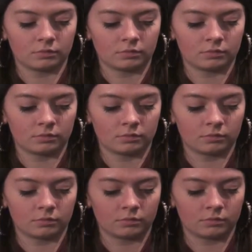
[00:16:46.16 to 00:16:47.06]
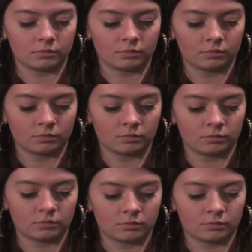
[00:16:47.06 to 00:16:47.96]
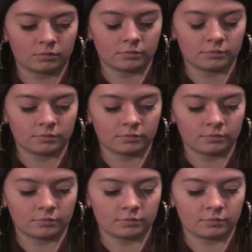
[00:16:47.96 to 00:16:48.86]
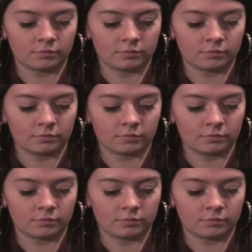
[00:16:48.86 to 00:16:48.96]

(not speaking)